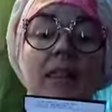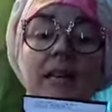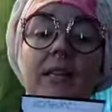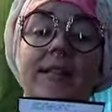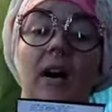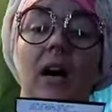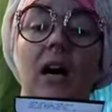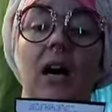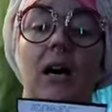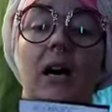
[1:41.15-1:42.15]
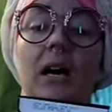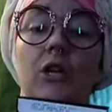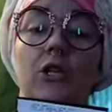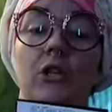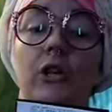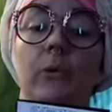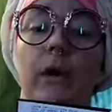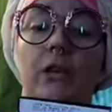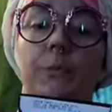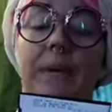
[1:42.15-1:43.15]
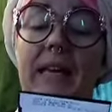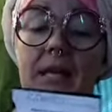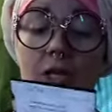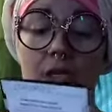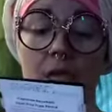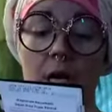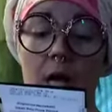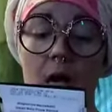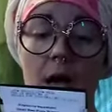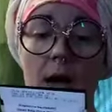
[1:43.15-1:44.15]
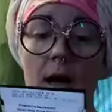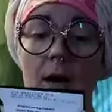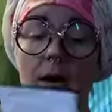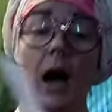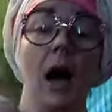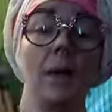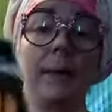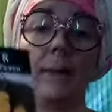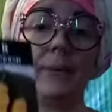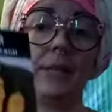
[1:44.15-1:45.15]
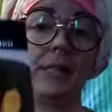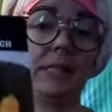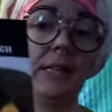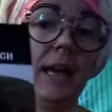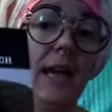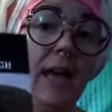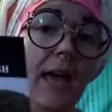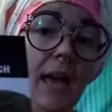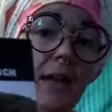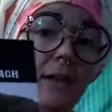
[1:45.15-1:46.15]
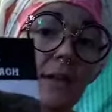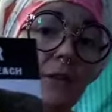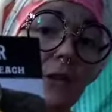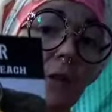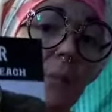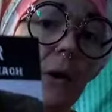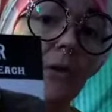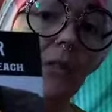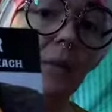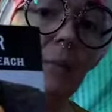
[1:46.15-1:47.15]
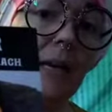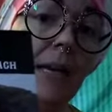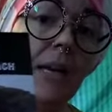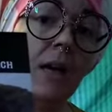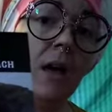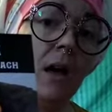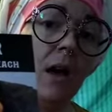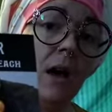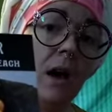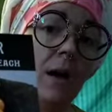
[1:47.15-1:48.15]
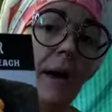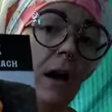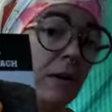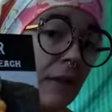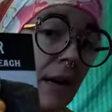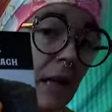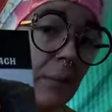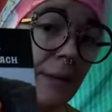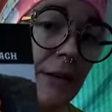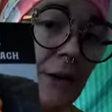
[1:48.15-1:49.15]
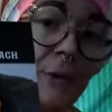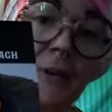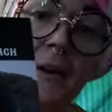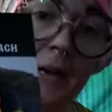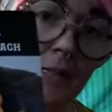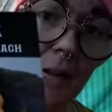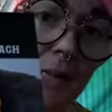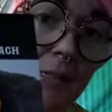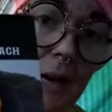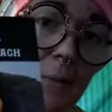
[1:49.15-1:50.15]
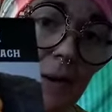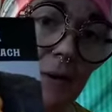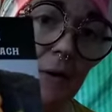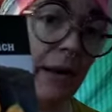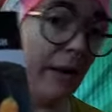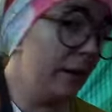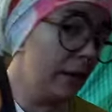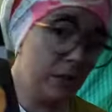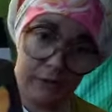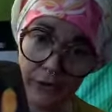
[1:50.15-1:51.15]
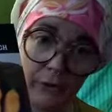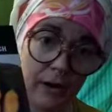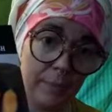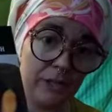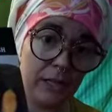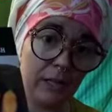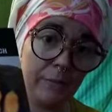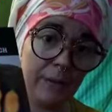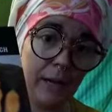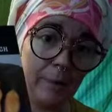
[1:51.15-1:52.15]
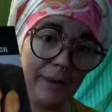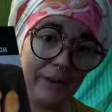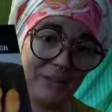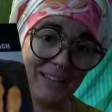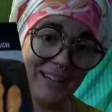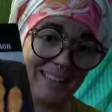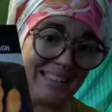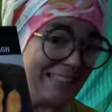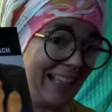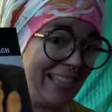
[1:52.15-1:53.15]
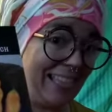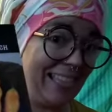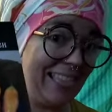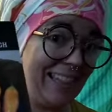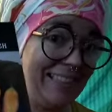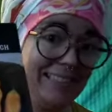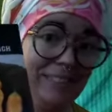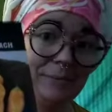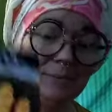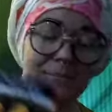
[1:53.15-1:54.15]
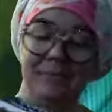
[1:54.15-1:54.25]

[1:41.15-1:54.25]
These are Sugar Rush Peach uh, hot peppers, and they're supposed to be um, hotter than a jalapeno, not as hot as a habanero. And you know how much I love my habaneros, guys. And they look like fingers.